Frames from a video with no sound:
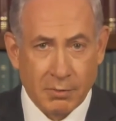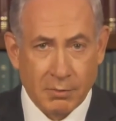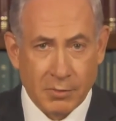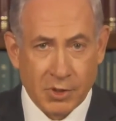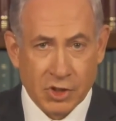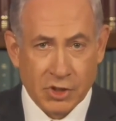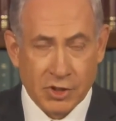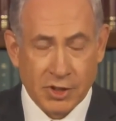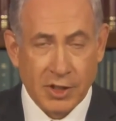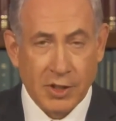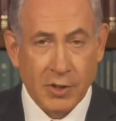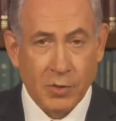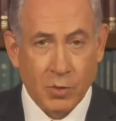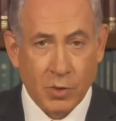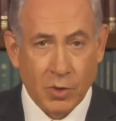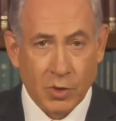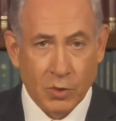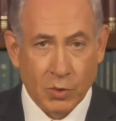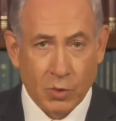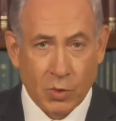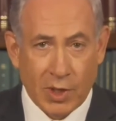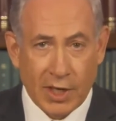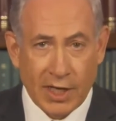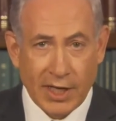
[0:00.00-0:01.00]
machine
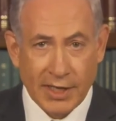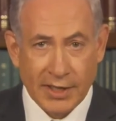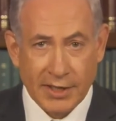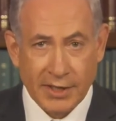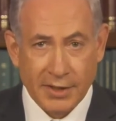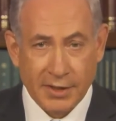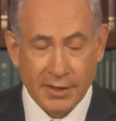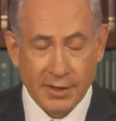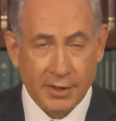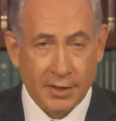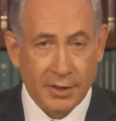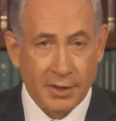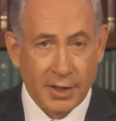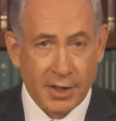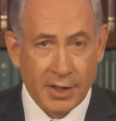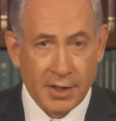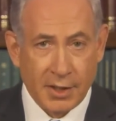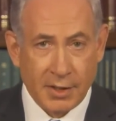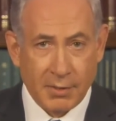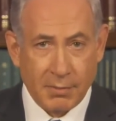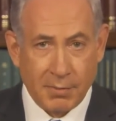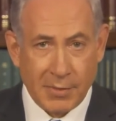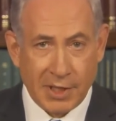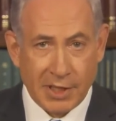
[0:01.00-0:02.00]
worldwide and their
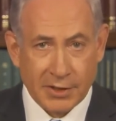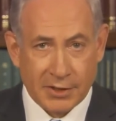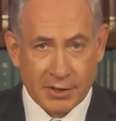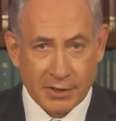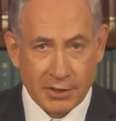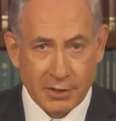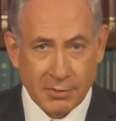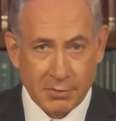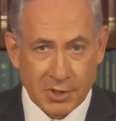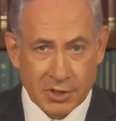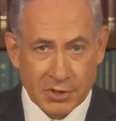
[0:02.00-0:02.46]
military